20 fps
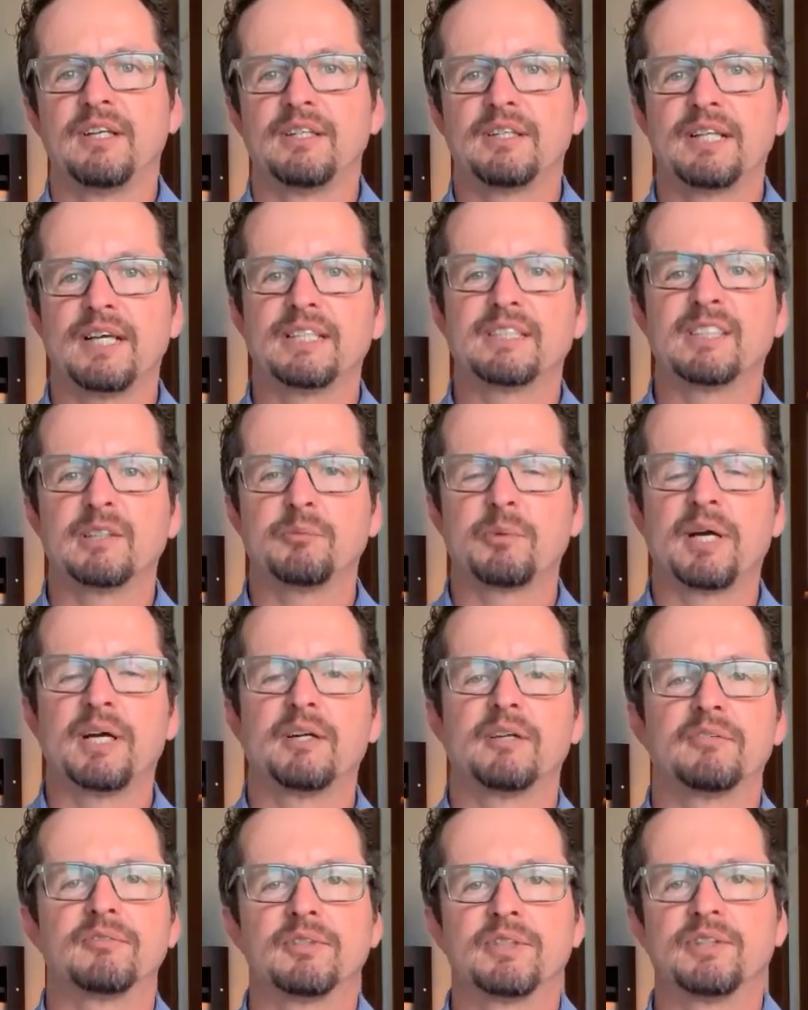That's the
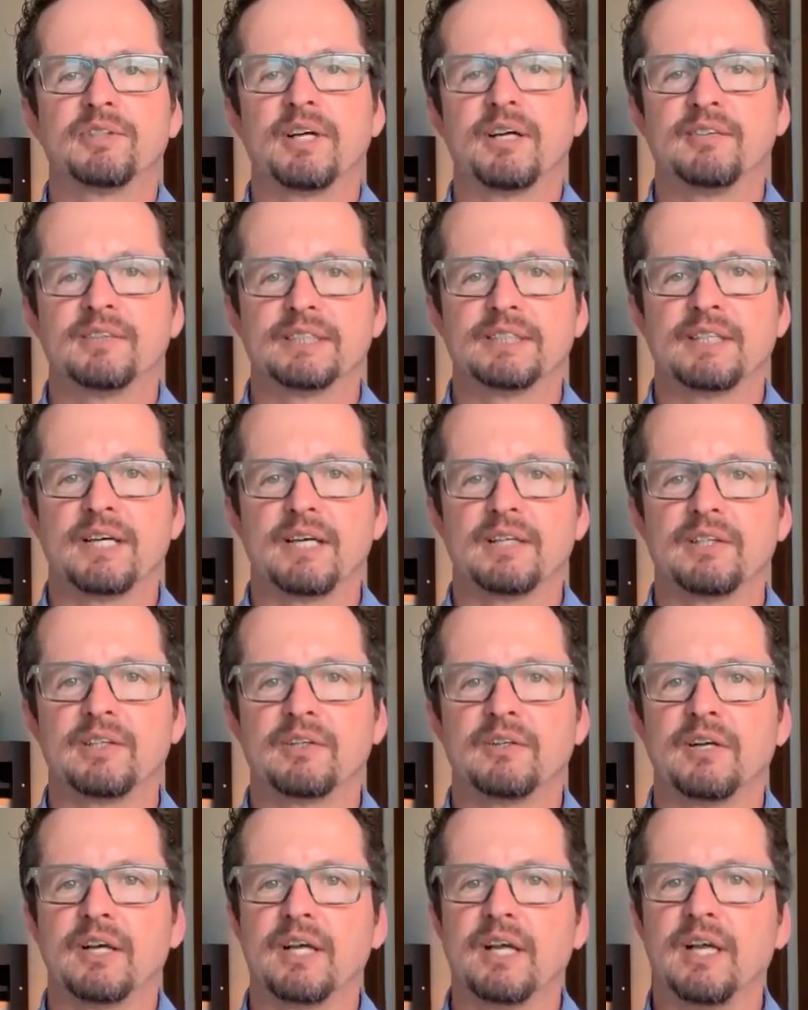power of what you have inside
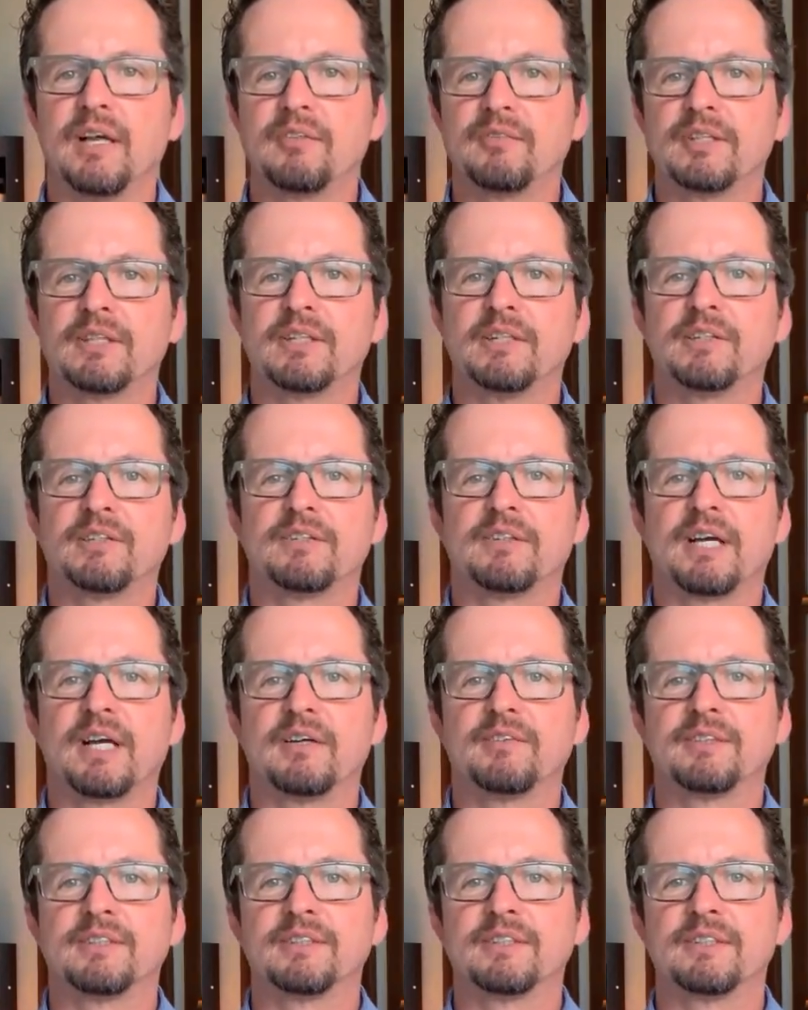you. Everything you
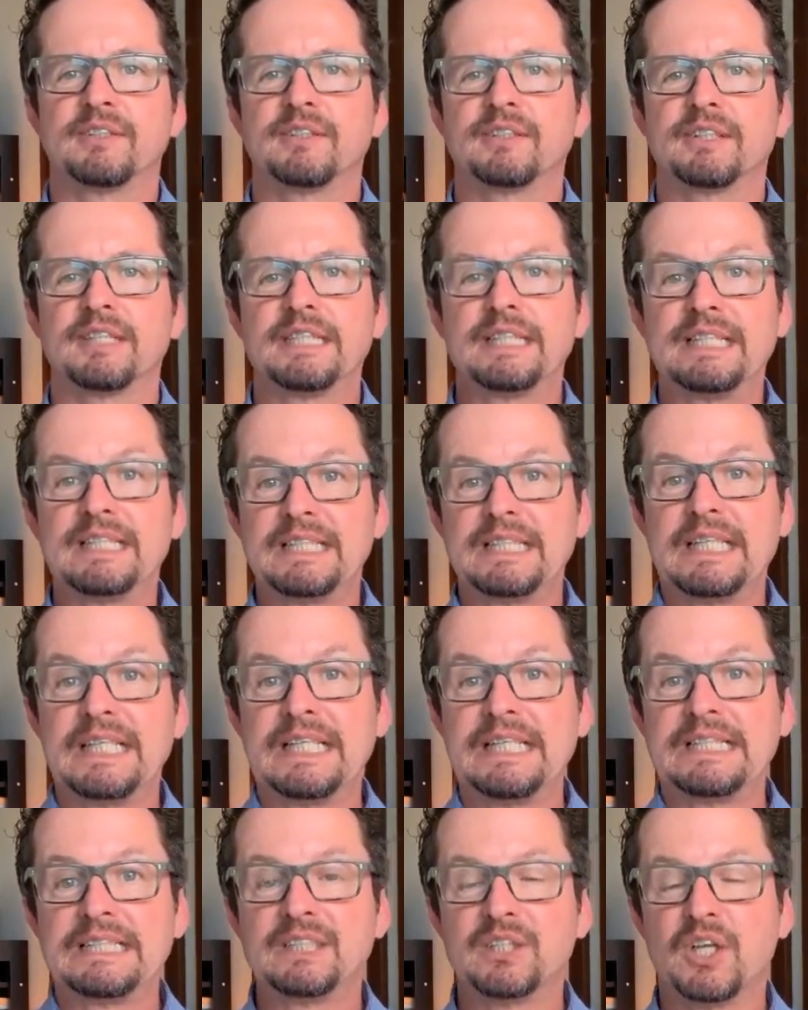have to
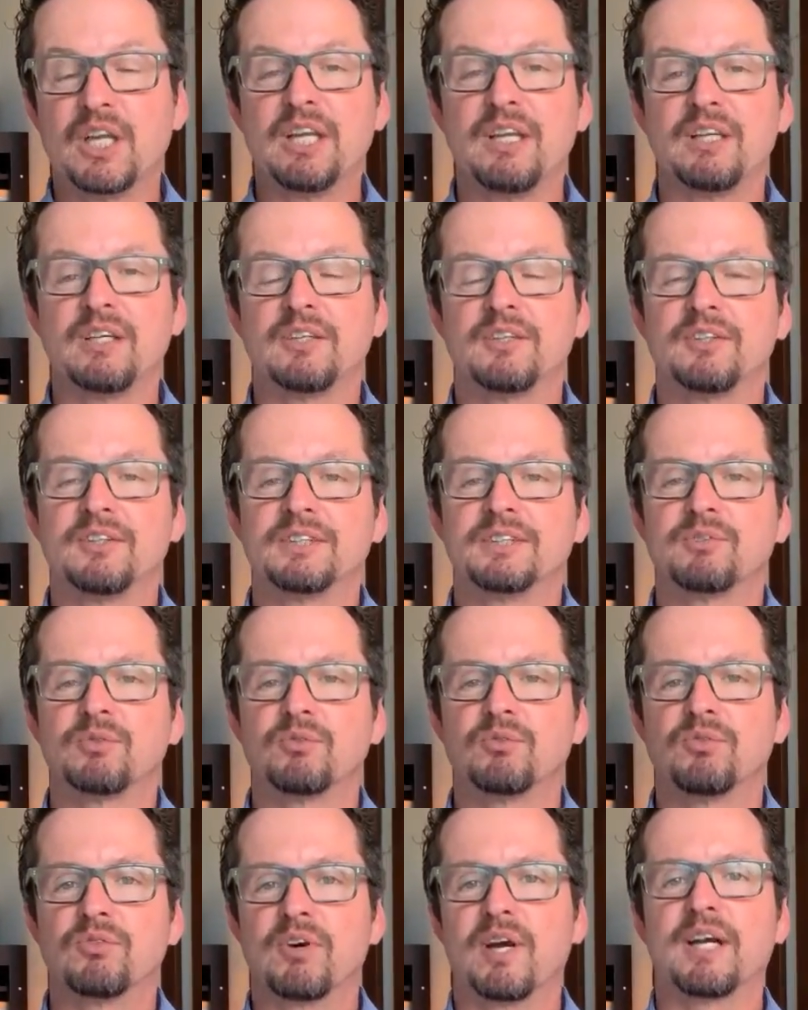need to heal is
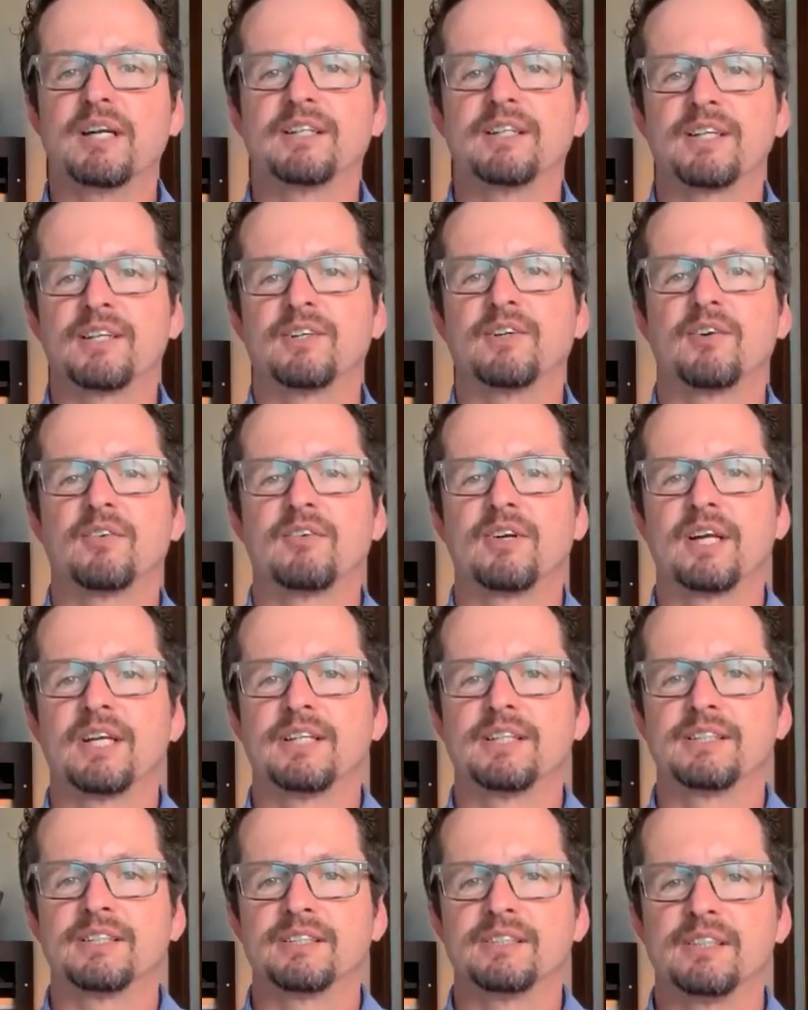right there already.
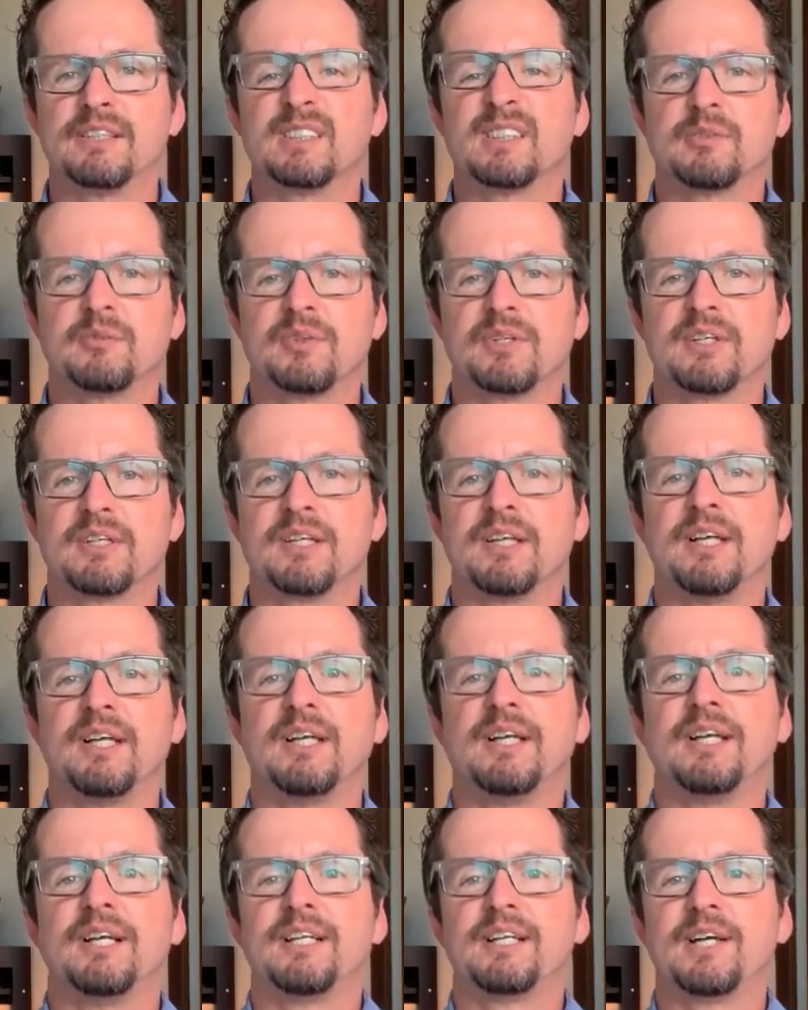You just need someone
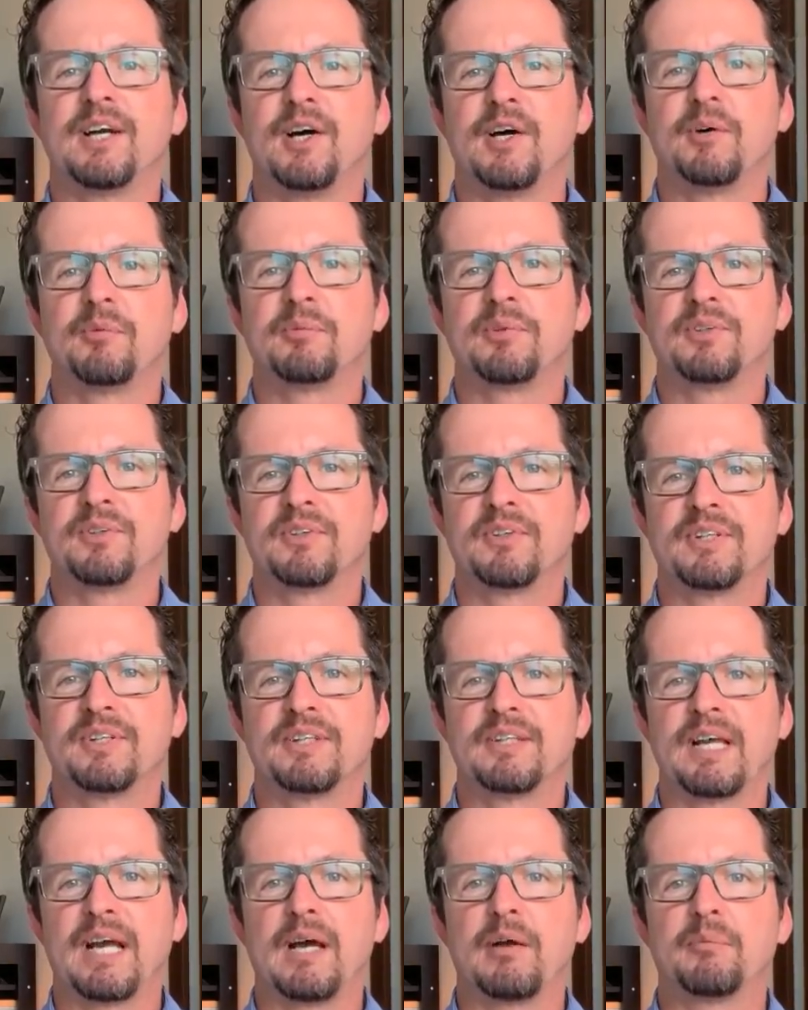to help you
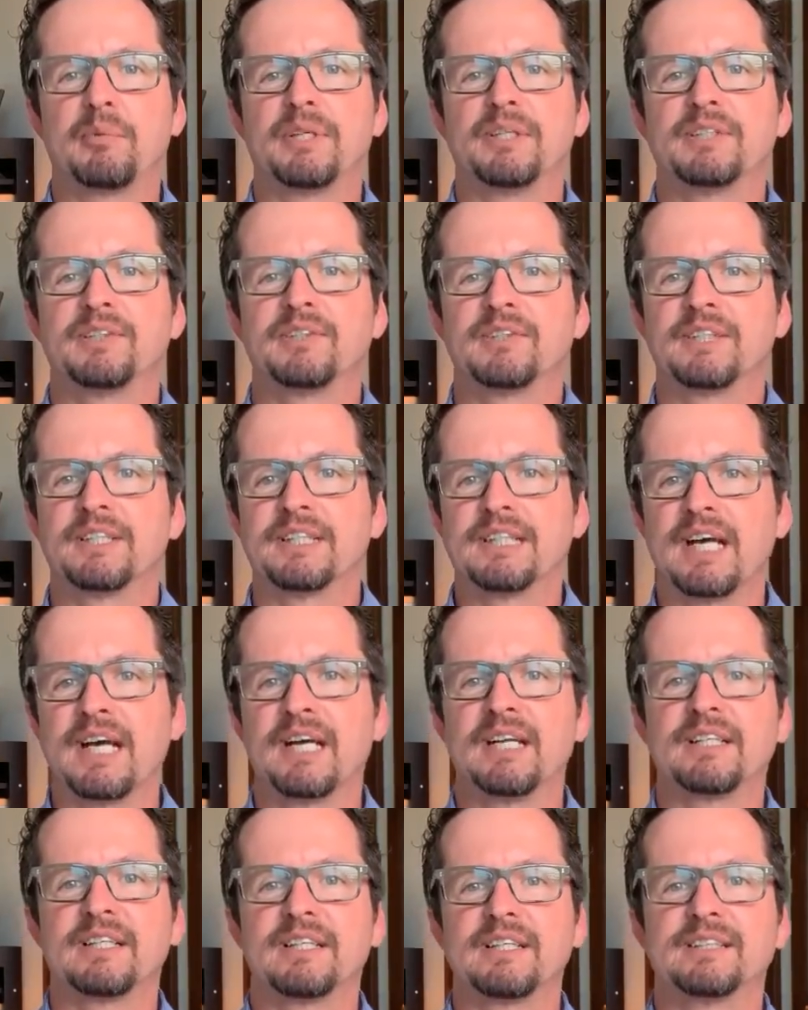tap into it.
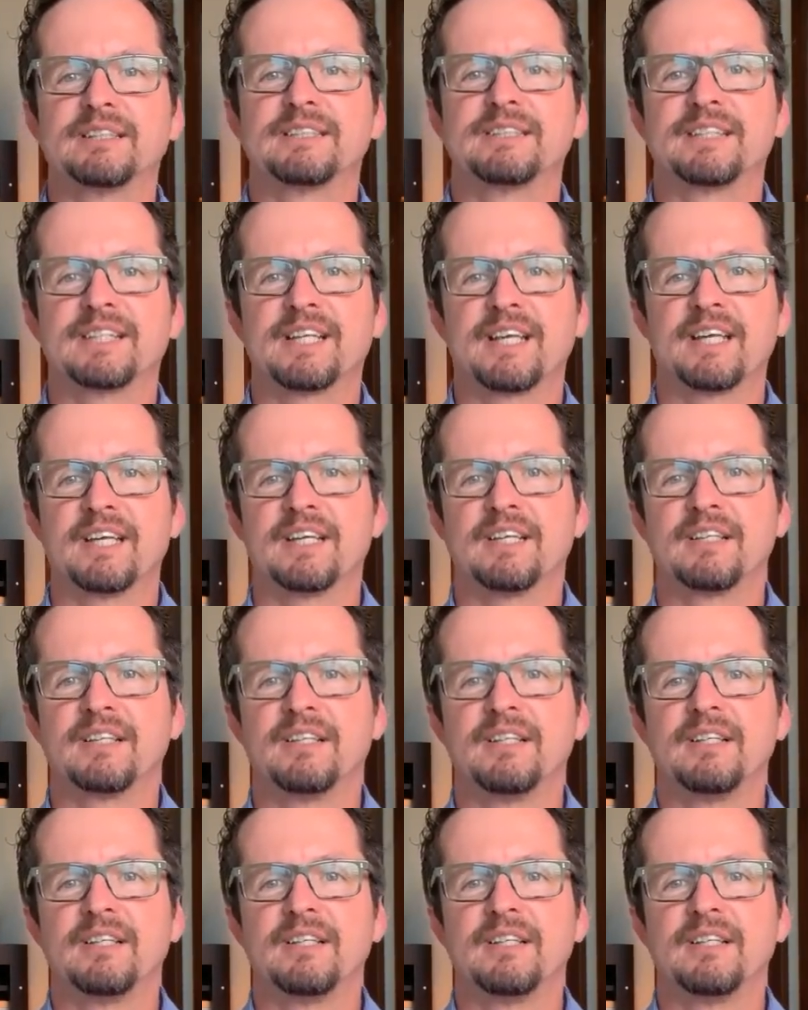That is the key.